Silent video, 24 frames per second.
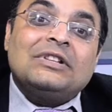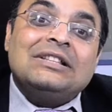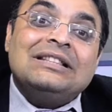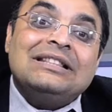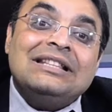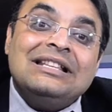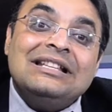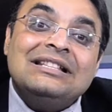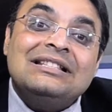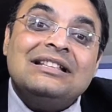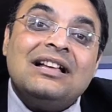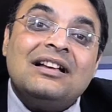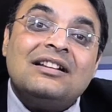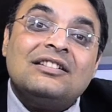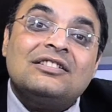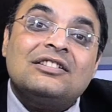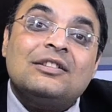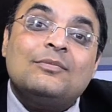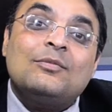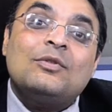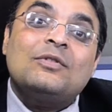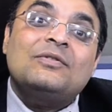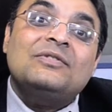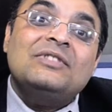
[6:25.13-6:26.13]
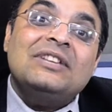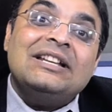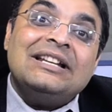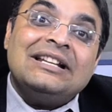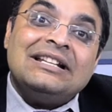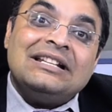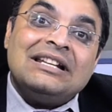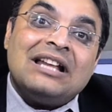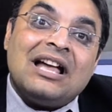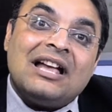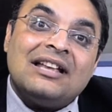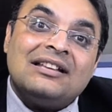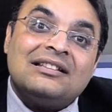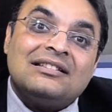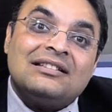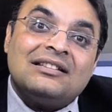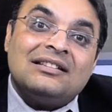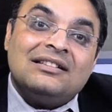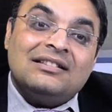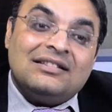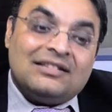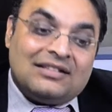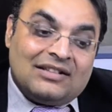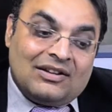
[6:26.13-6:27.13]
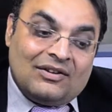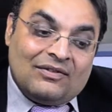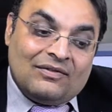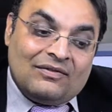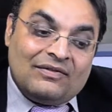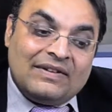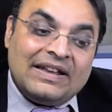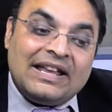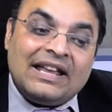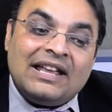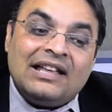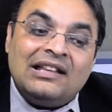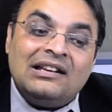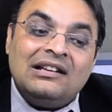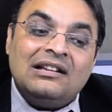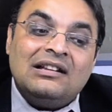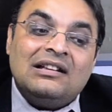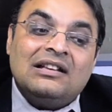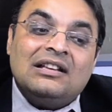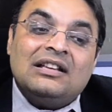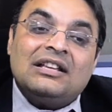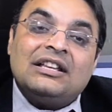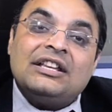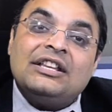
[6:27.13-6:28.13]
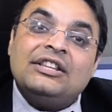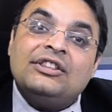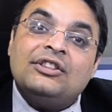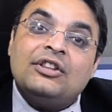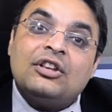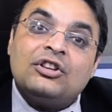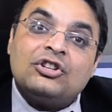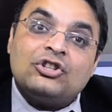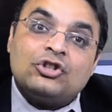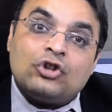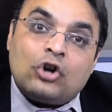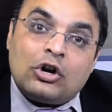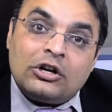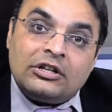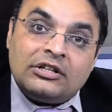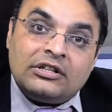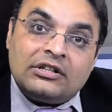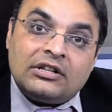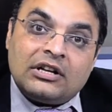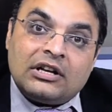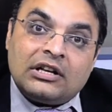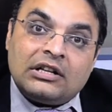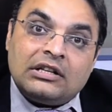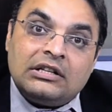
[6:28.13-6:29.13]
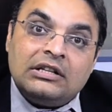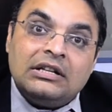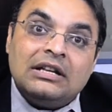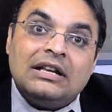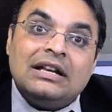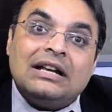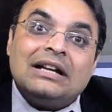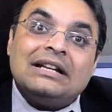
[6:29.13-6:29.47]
These are some of the indices where in the short run,